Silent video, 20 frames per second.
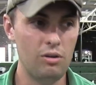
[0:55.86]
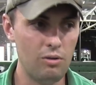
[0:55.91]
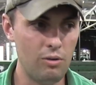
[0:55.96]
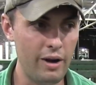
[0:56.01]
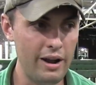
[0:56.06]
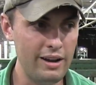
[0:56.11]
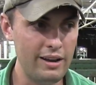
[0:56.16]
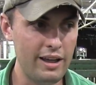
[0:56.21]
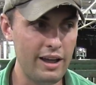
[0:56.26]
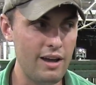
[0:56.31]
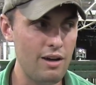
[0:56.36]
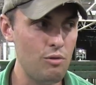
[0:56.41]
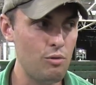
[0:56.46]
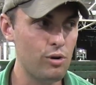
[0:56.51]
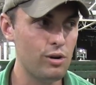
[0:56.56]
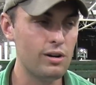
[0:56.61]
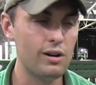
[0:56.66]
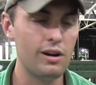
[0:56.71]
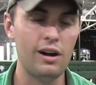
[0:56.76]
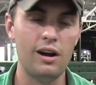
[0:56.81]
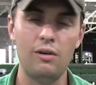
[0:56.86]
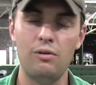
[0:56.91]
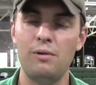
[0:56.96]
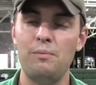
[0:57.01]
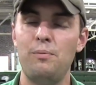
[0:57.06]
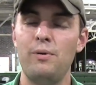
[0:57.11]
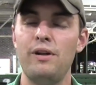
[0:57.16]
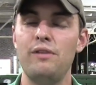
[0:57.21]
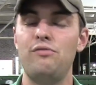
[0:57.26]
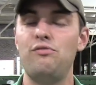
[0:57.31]
Right now, we're
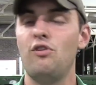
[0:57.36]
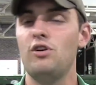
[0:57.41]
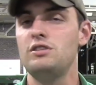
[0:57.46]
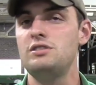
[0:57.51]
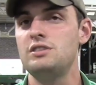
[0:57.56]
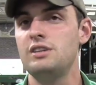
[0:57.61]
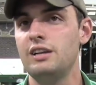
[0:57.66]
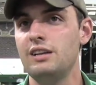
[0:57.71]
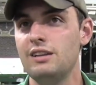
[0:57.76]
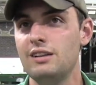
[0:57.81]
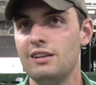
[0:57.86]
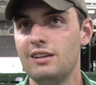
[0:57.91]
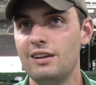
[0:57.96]
pretty fortunate.